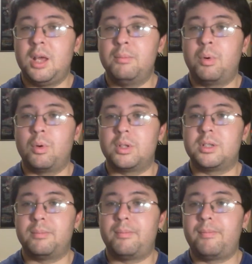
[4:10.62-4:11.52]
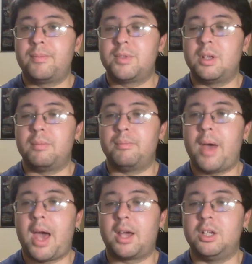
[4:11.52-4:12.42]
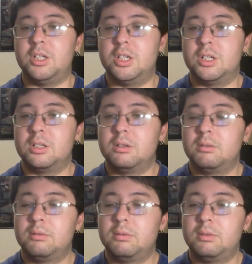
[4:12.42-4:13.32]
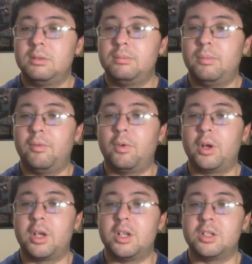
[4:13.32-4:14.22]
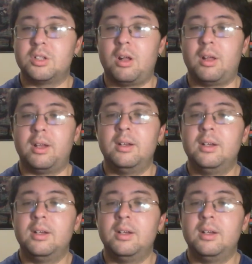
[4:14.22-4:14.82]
import some packages before you can install